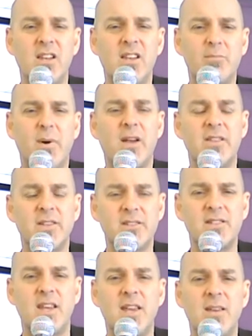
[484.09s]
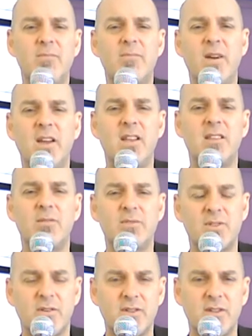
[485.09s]
He lived by the same faith
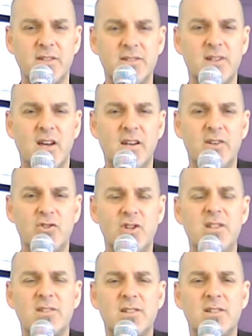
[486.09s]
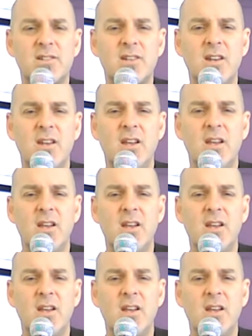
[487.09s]
that was on the inside of Jesus.